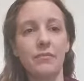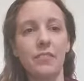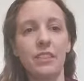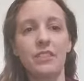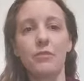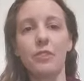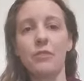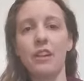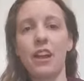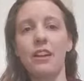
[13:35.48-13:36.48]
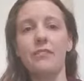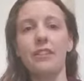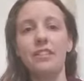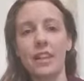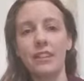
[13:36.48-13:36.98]
things to put you at higher
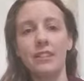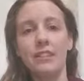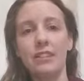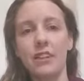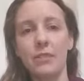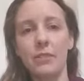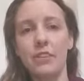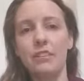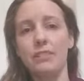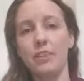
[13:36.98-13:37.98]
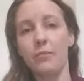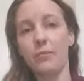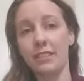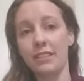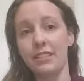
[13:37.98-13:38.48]
risk, and severe
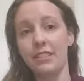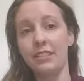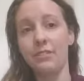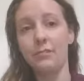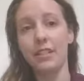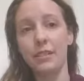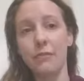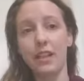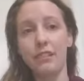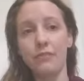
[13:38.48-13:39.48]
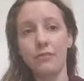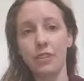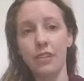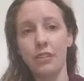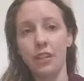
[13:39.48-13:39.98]
obesity, so a BMI of
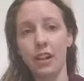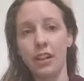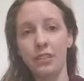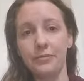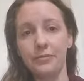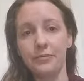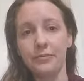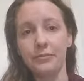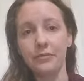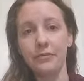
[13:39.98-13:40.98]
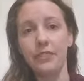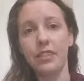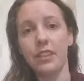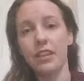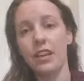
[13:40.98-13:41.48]
40 or higher.
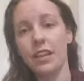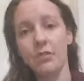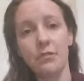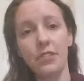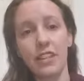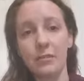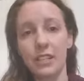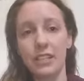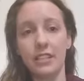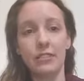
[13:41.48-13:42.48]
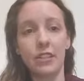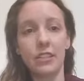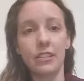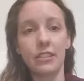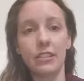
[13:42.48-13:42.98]
Anyone with diabetes,
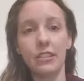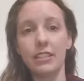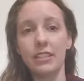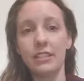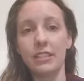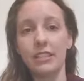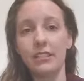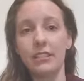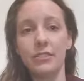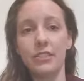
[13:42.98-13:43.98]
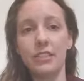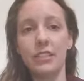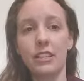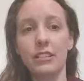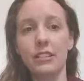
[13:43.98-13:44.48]
chronic kidney disease, liver
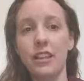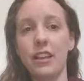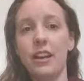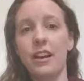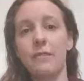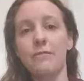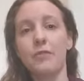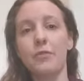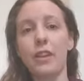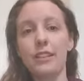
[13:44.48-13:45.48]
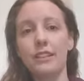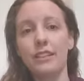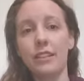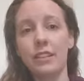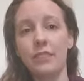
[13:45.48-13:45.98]
disease, for
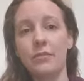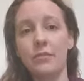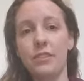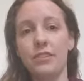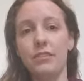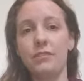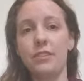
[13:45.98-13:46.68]
pregnancy with